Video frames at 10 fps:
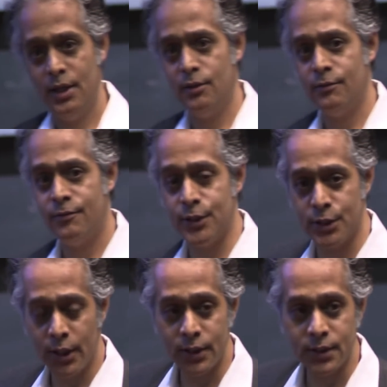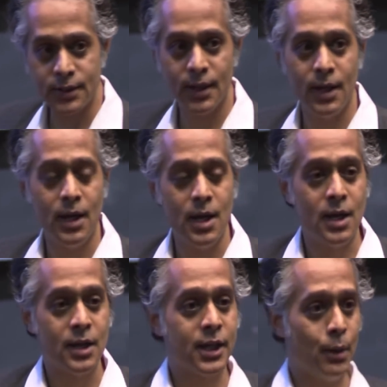in physics,
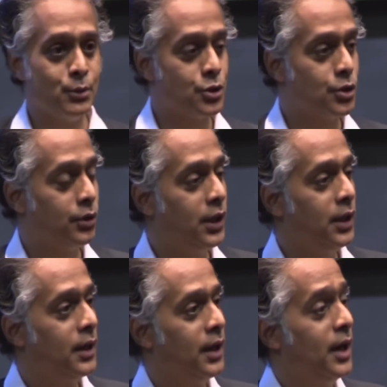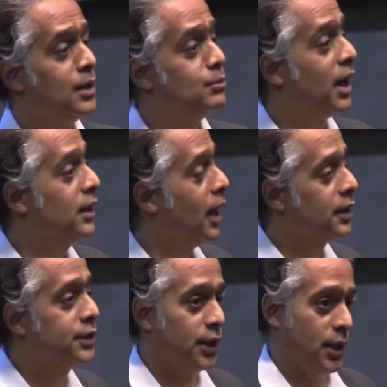chemistry, and
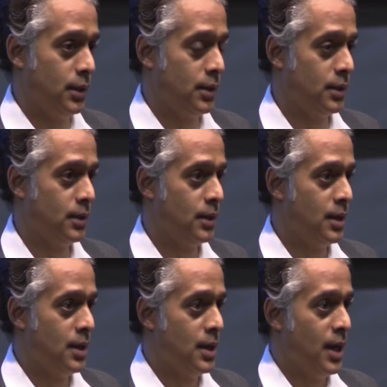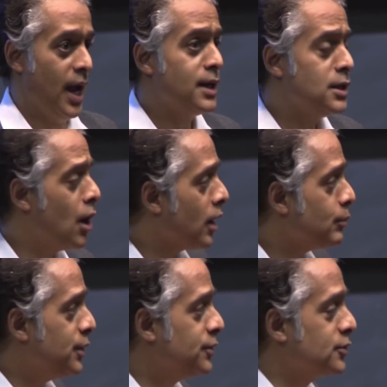biology, and
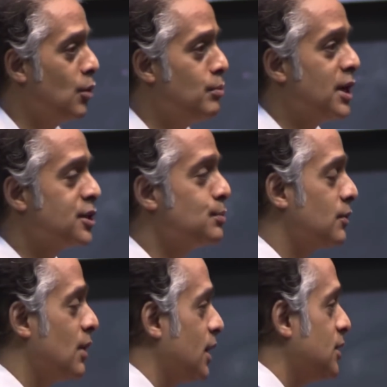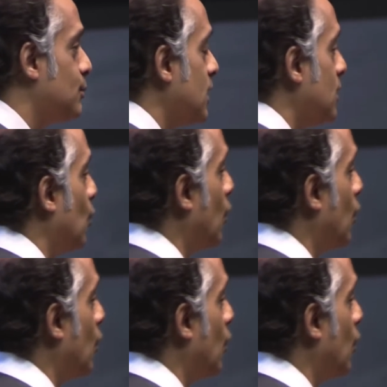not be so mesmerized by the